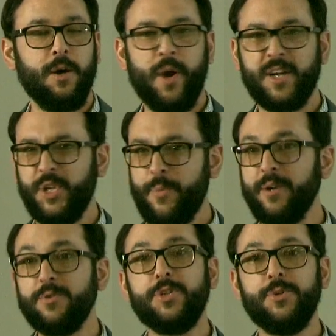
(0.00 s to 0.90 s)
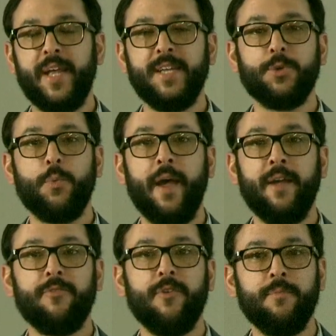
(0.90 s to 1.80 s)
We're actually about 2 days
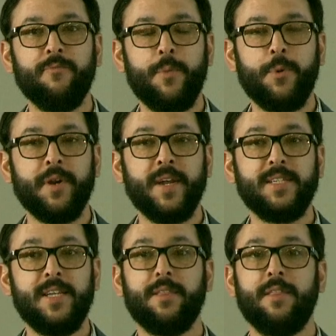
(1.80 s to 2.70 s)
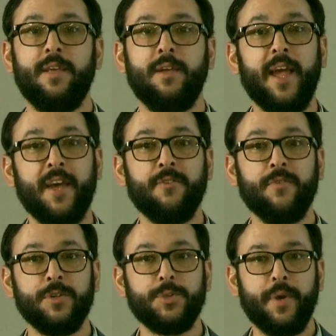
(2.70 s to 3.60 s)
away from February 19th, the
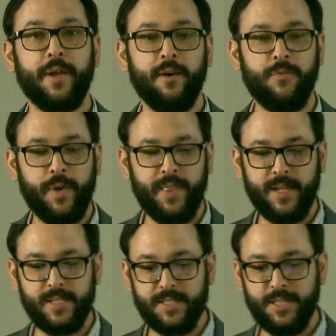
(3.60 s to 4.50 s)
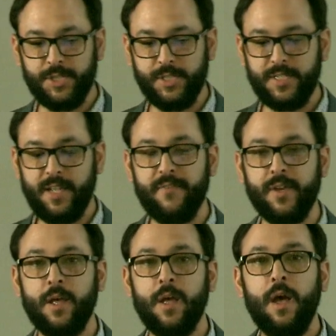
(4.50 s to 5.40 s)
anniversary of when that decision is
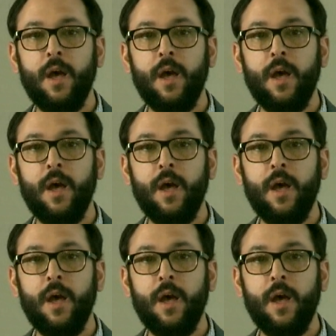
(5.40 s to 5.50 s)
given.